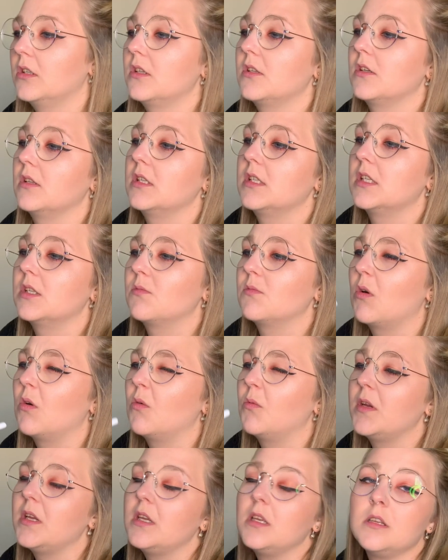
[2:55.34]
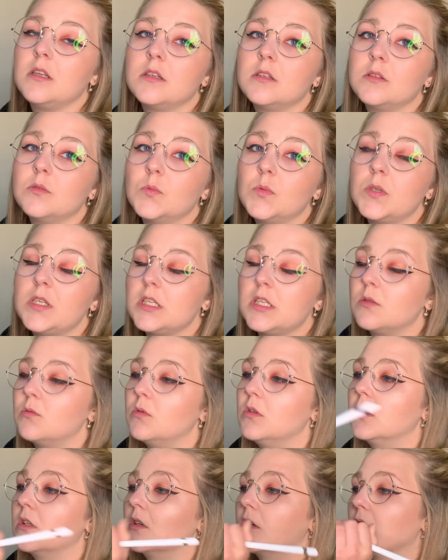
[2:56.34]
so this is what we need to
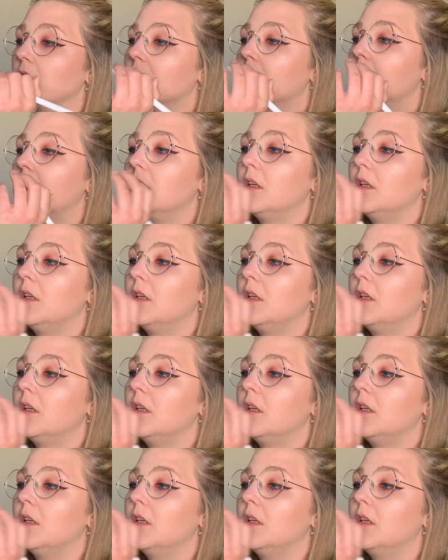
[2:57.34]
work on.